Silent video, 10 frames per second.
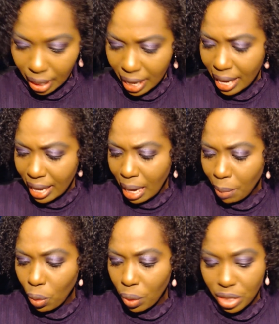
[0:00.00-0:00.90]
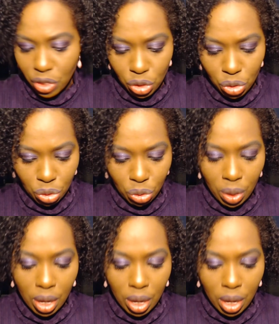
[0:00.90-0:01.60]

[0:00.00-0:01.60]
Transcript: And I'm going to